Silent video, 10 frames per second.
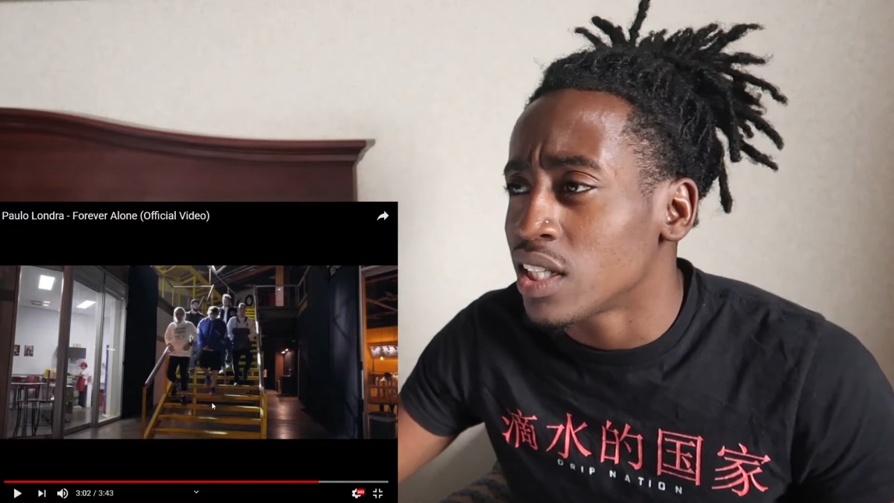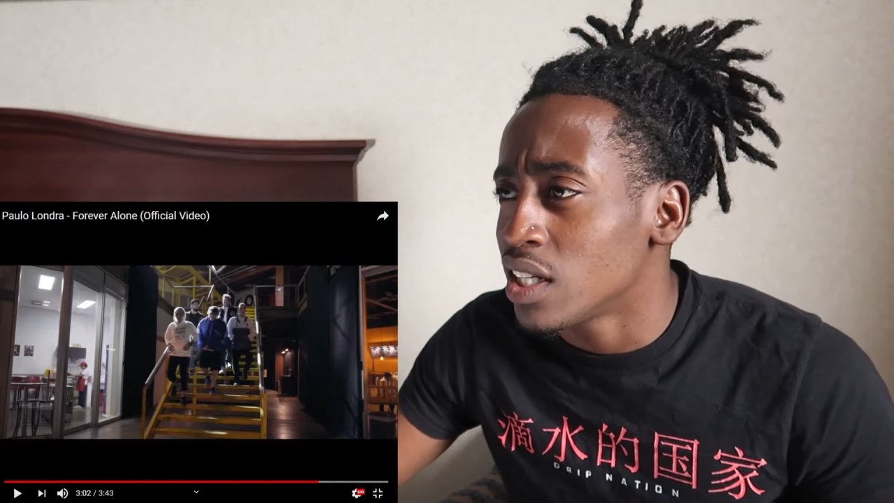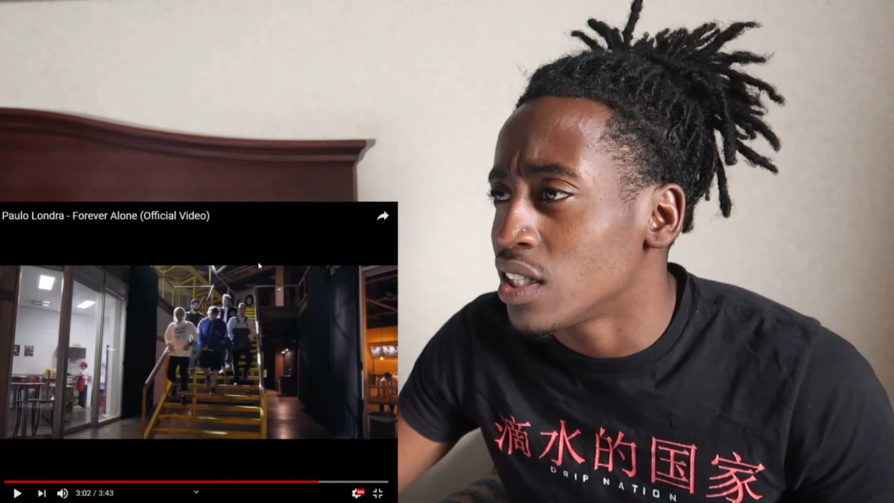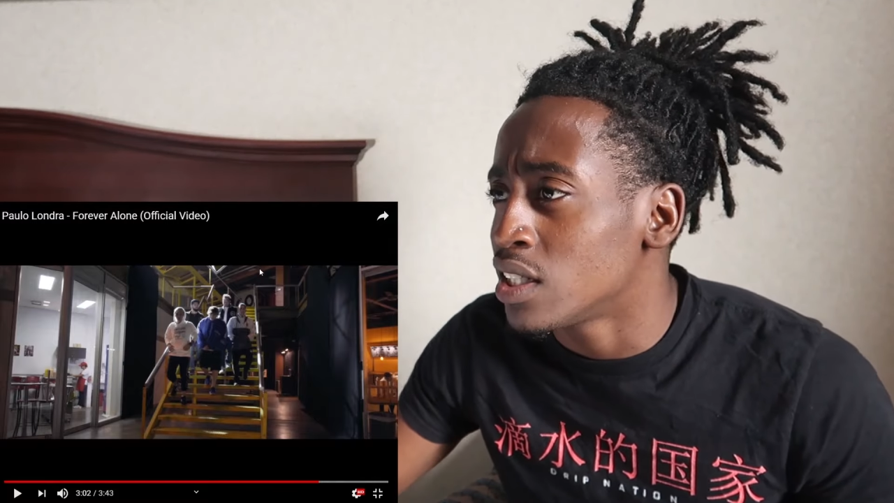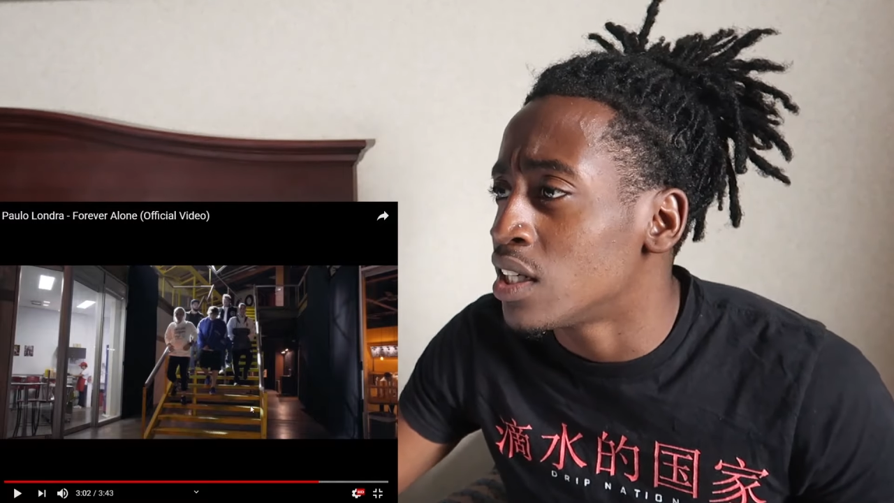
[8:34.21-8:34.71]

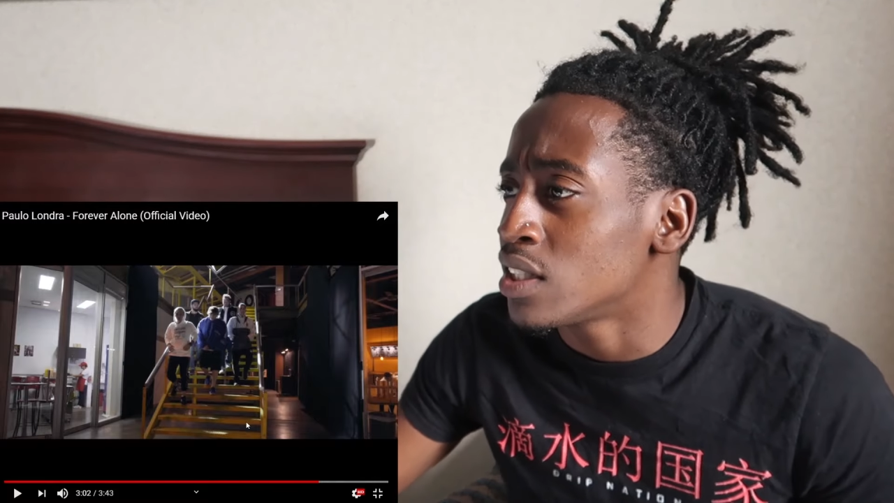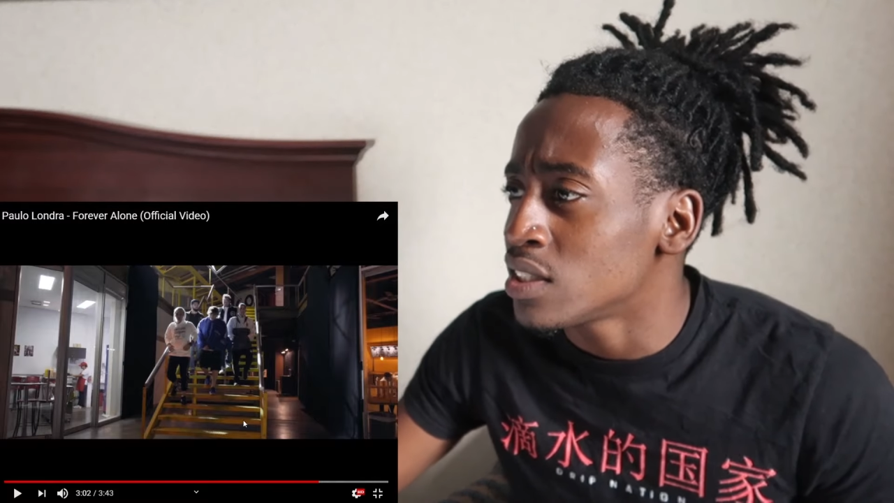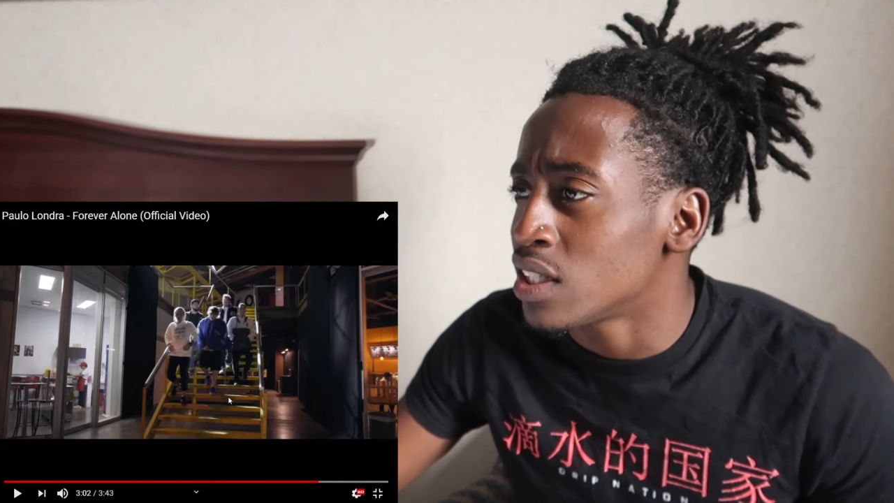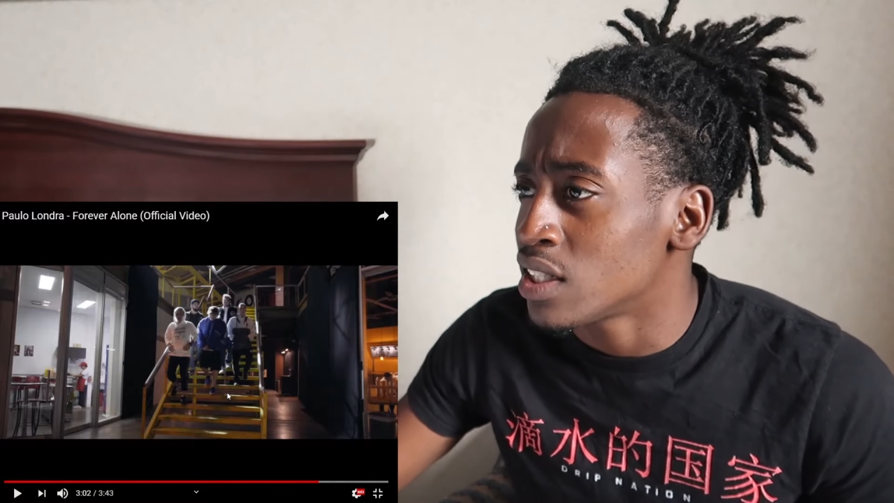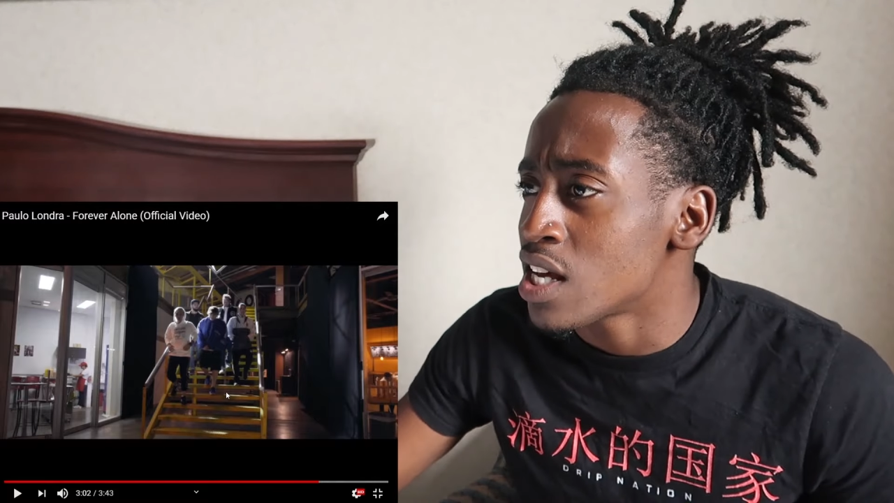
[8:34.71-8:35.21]
that
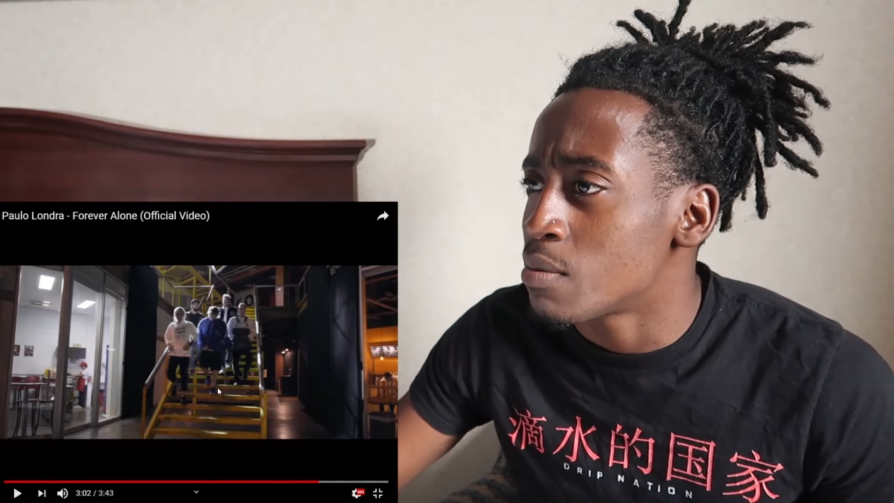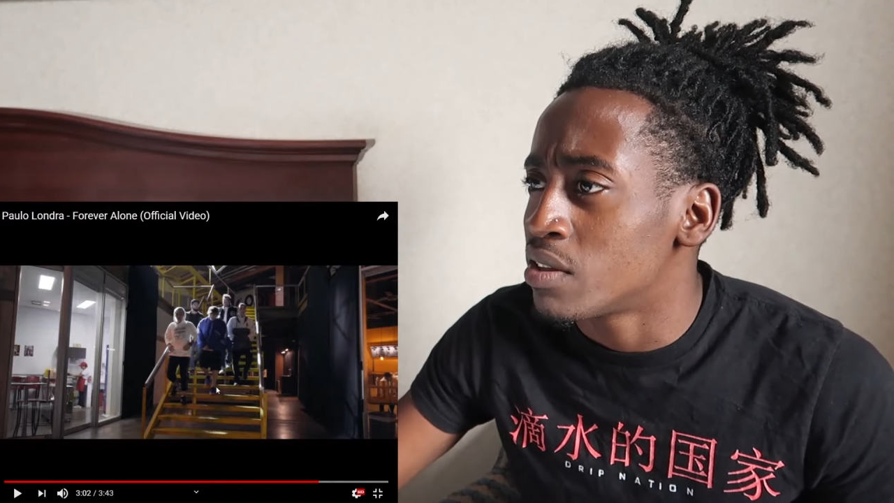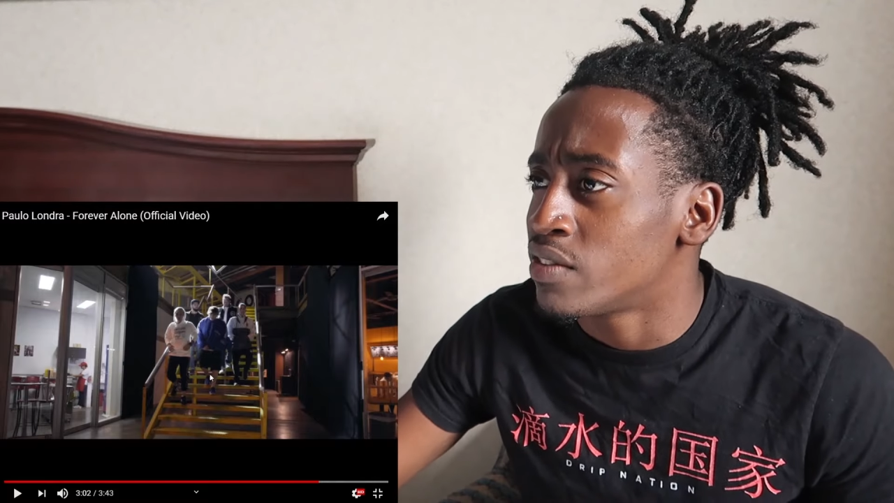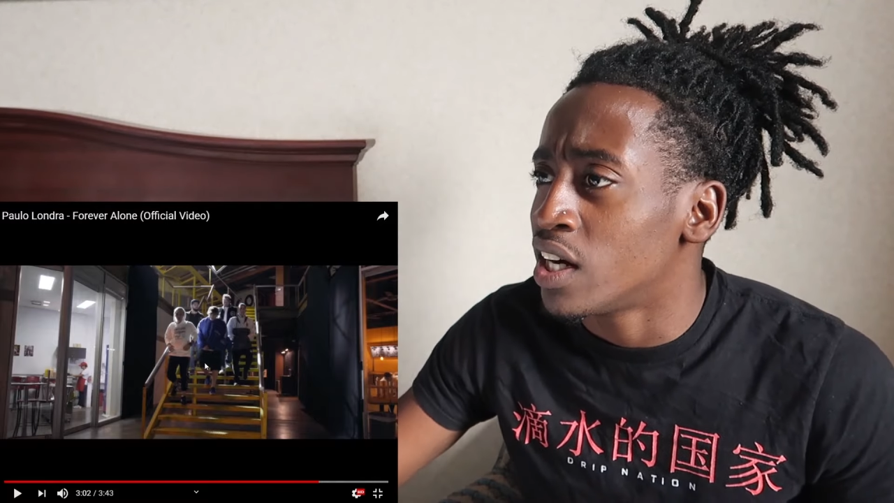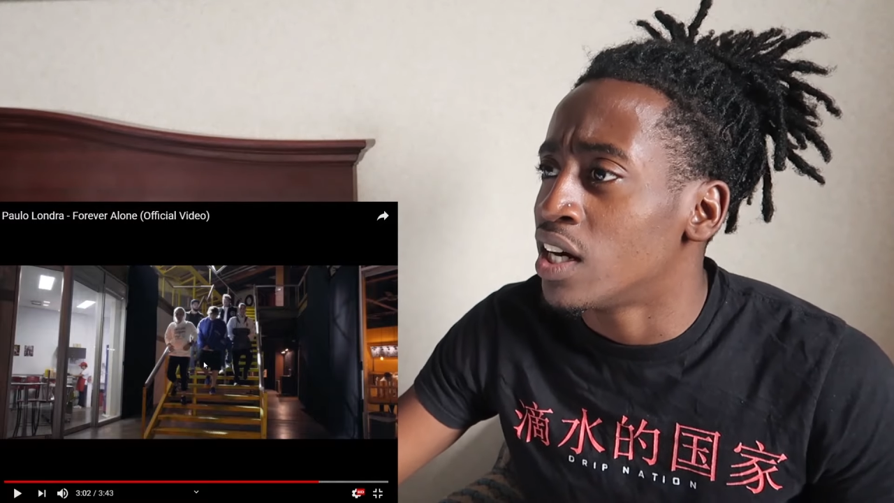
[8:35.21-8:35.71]
type
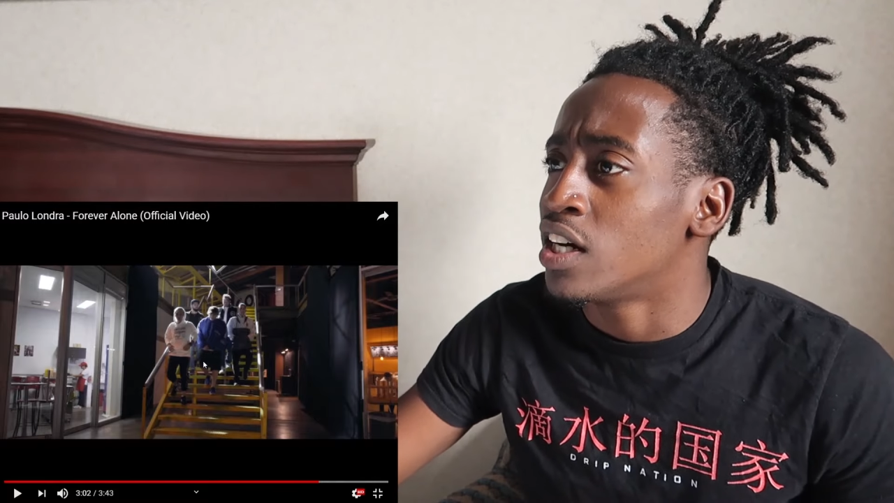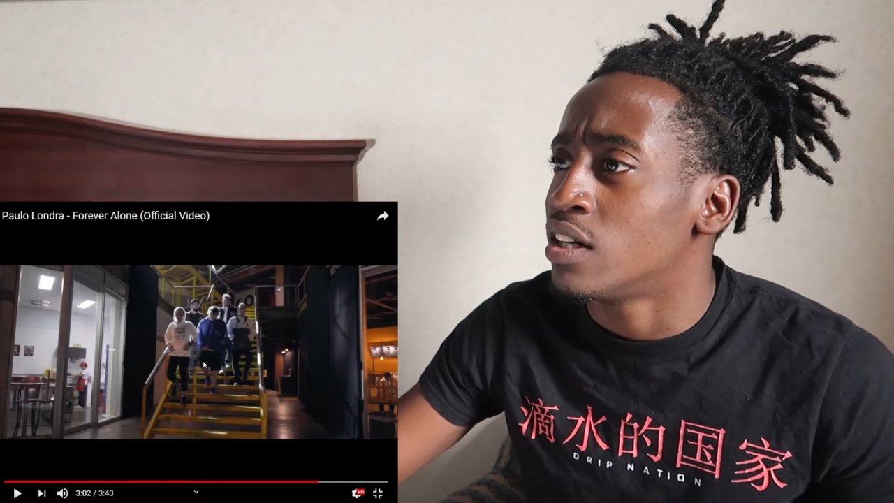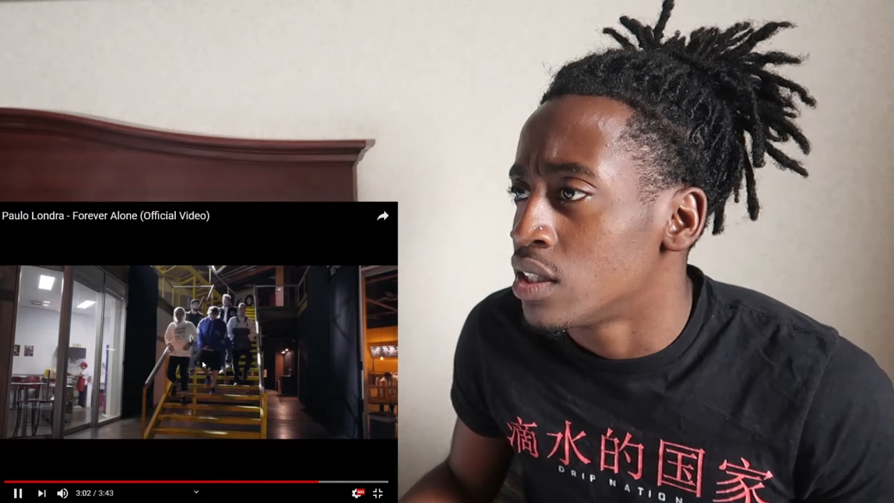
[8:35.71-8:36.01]
of vibe.